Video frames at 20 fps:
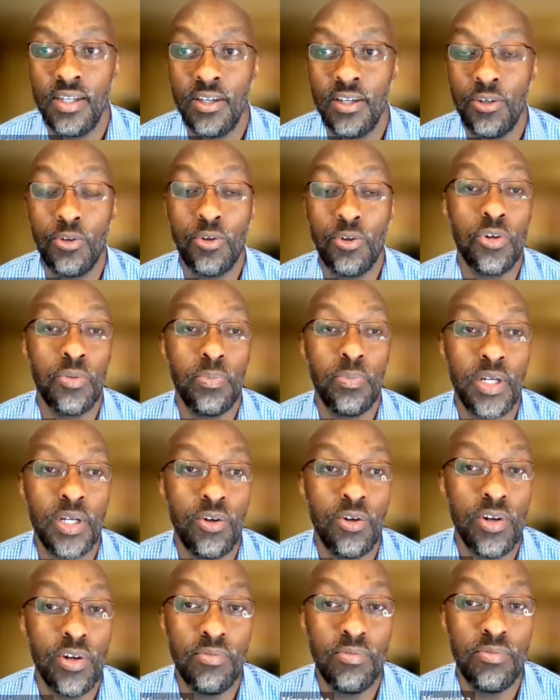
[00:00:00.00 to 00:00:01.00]
You could be
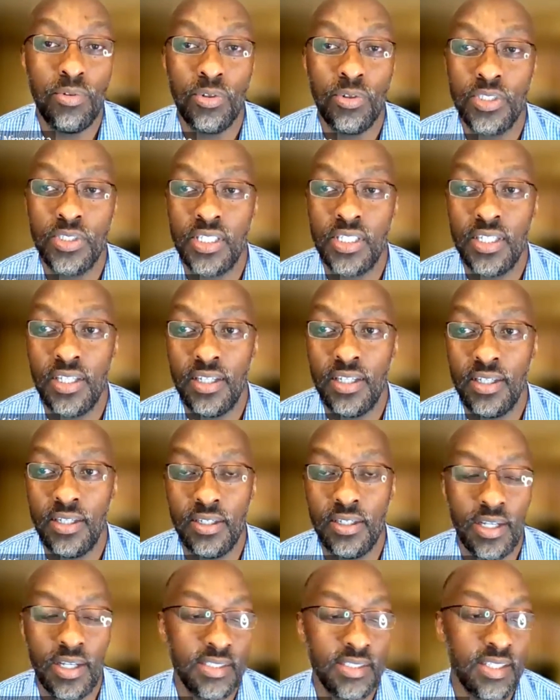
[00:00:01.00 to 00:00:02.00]
going for, say,
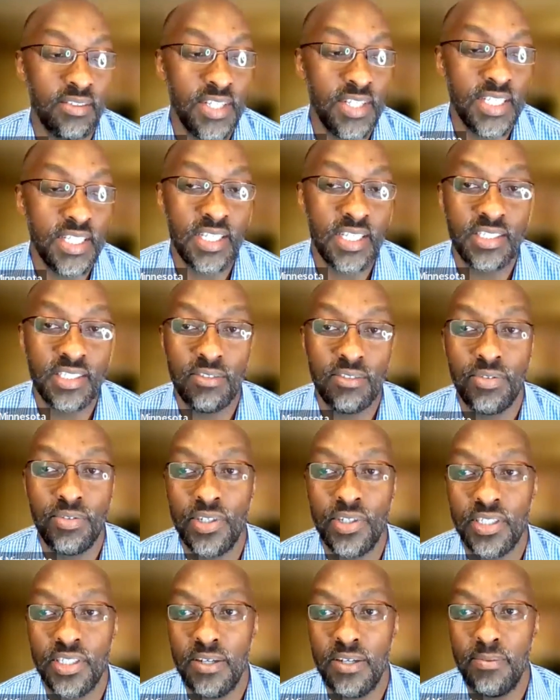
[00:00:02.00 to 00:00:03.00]
as a researcher,
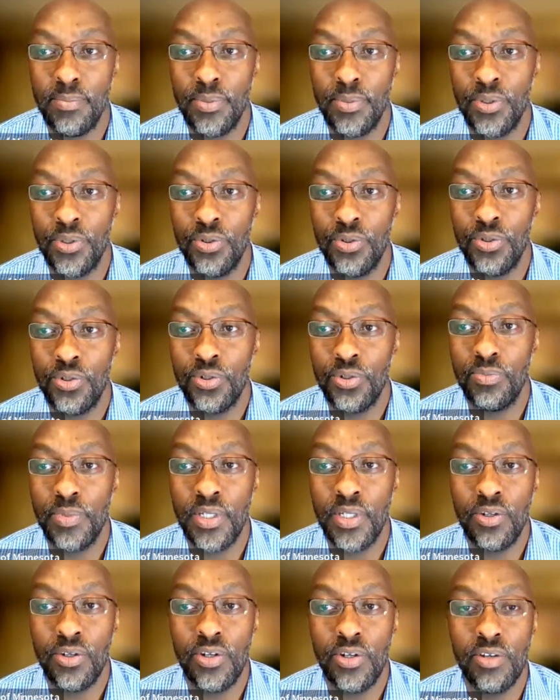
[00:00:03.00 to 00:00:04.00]
for example, you could
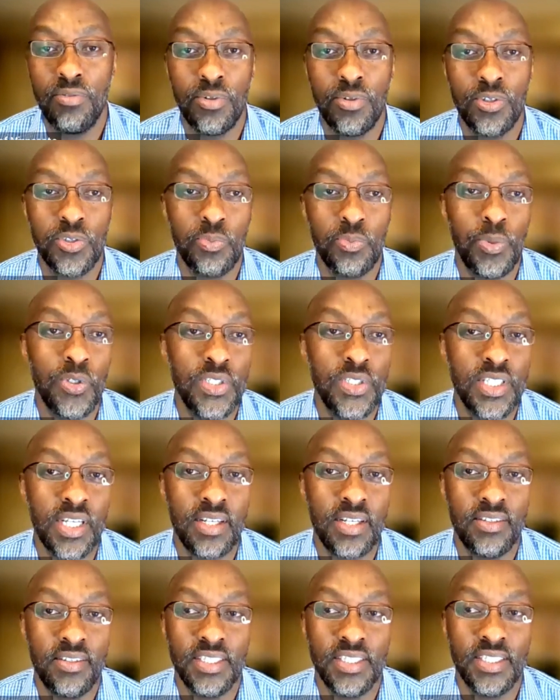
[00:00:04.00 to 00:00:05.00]
be going for
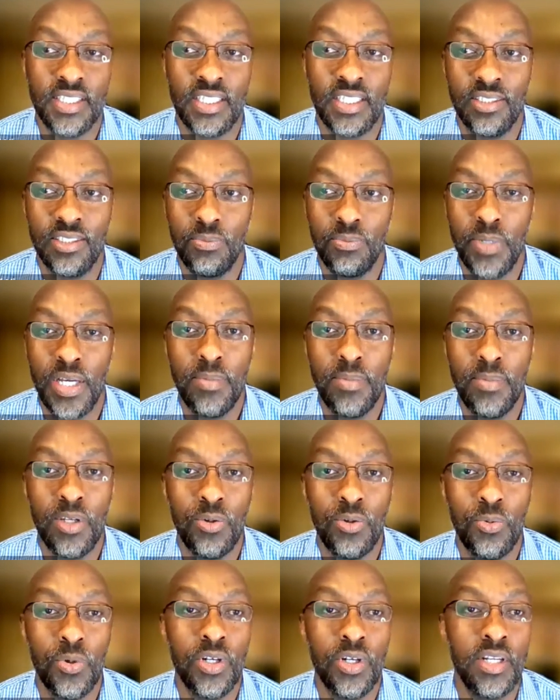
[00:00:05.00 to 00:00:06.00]
sponsored research. Maybe
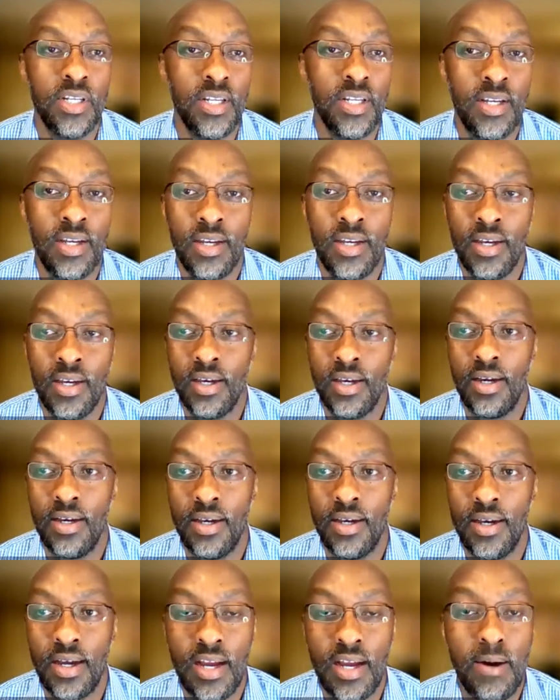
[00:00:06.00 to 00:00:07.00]
you want
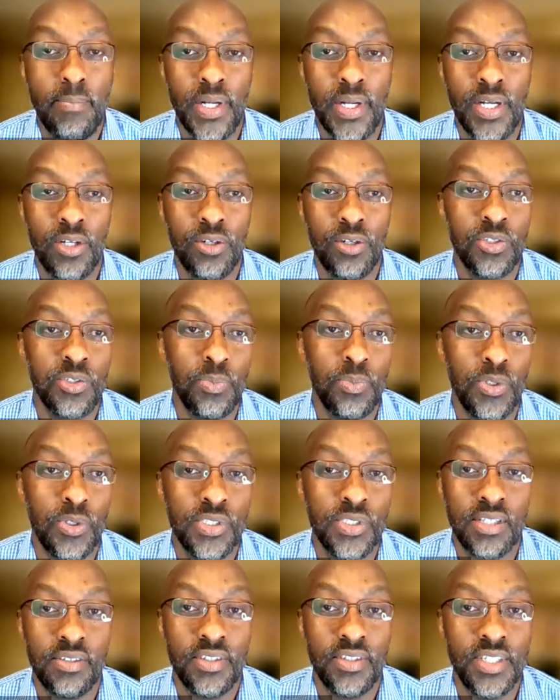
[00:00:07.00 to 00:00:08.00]
uh, a company to
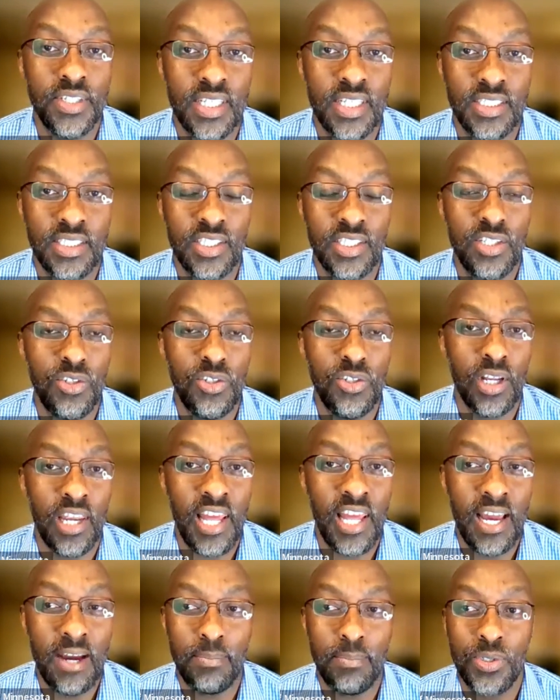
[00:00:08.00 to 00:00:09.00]
sponsor research in your
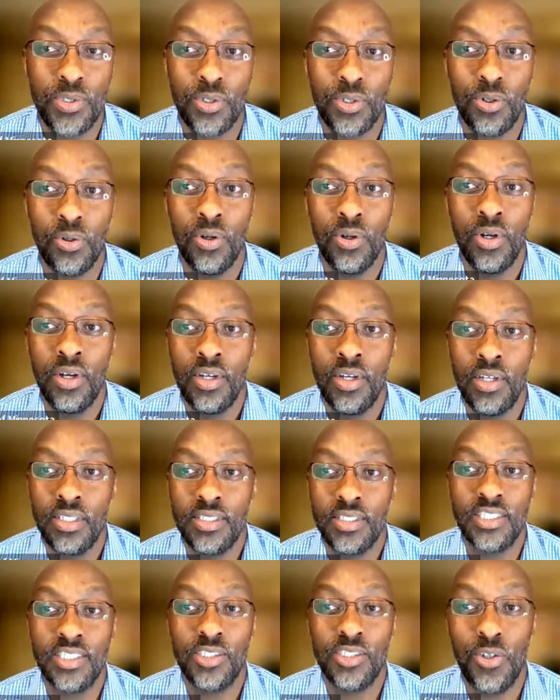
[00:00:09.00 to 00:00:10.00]
lab. So
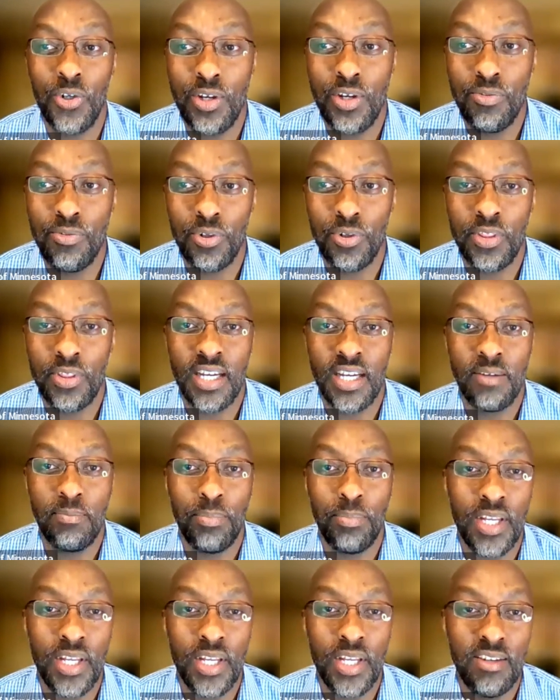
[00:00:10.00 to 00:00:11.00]
just going for that
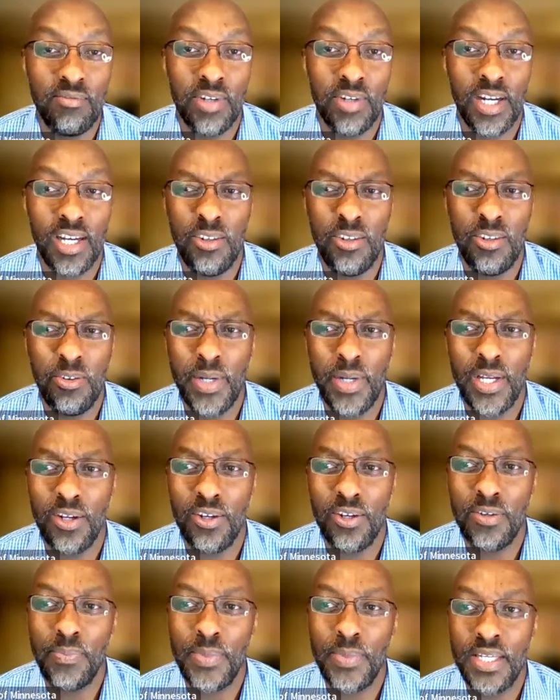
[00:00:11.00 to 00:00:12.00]
plain value may
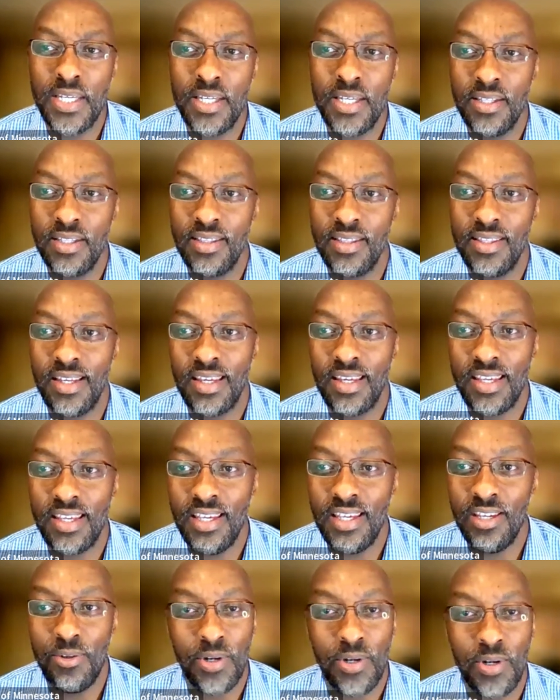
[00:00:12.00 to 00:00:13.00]
not be the
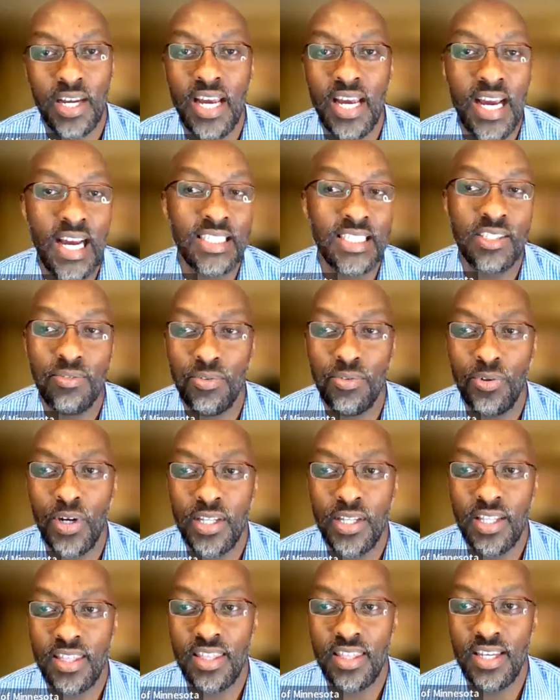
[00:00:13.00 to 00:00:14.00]
key. You can ask for
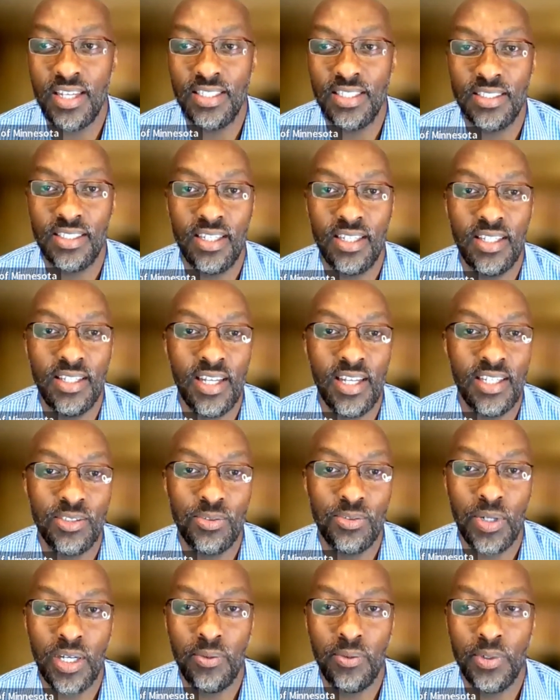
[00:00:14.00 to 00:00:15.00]
other things. And
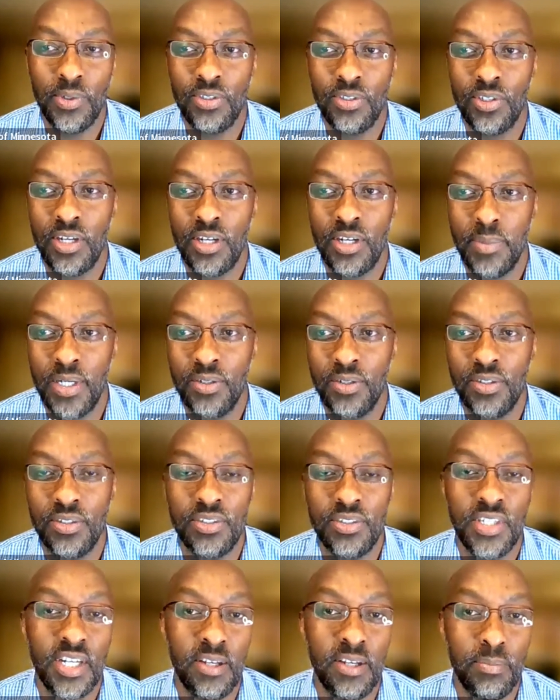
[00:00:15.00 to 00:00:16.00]
that's why we talk about
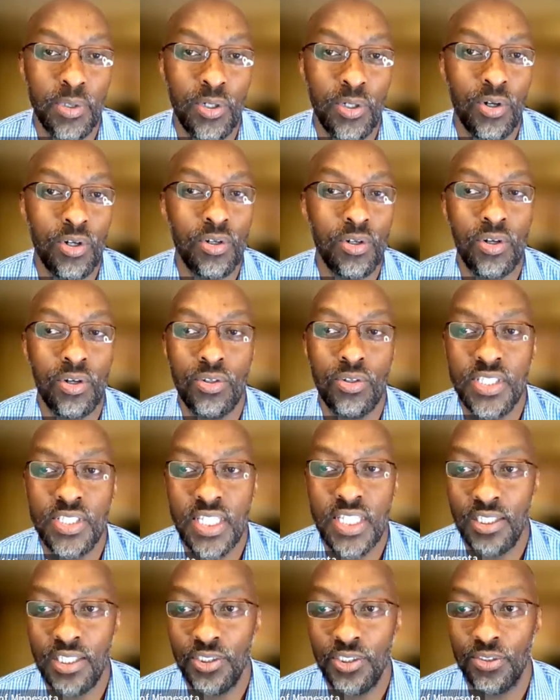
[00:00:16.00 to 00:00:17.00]
tradable or
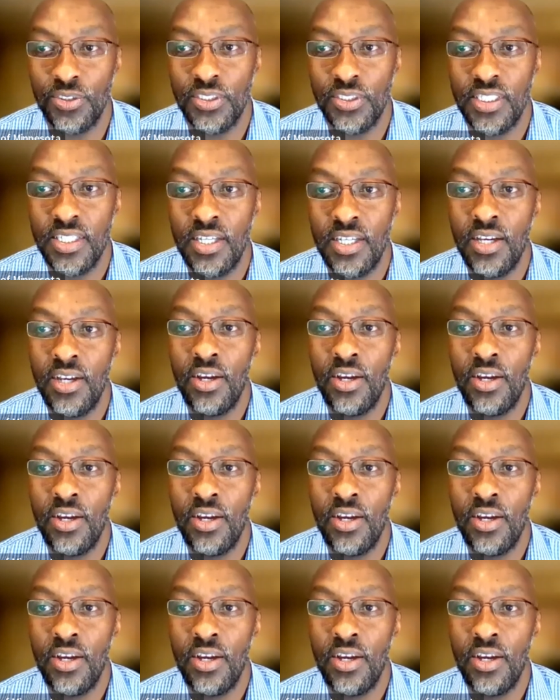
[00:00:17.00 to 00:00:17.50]
concessions.